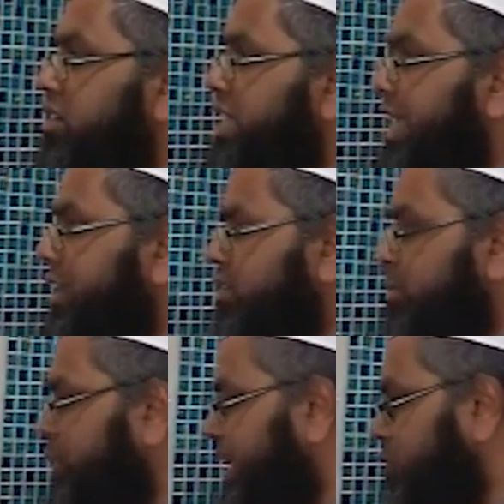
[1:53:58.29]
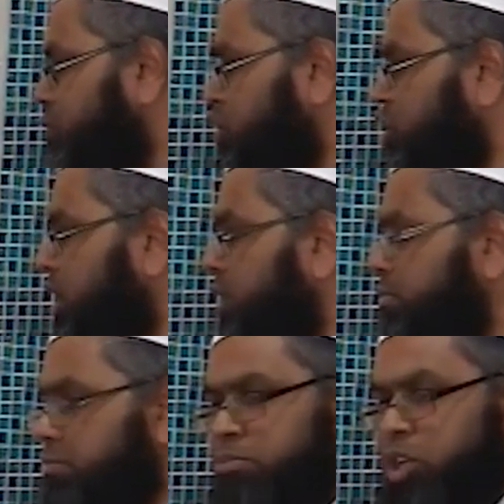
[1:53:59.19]
saying some things which
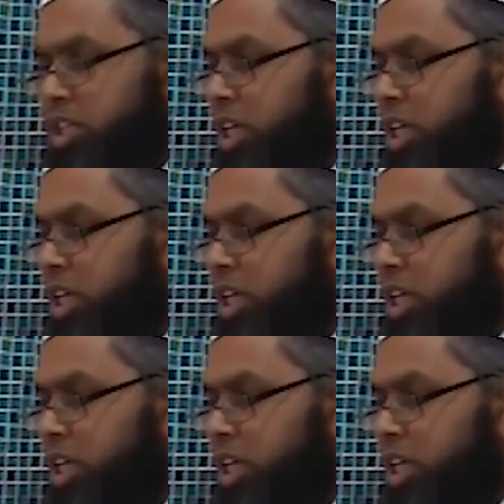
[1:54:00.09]
Mawlana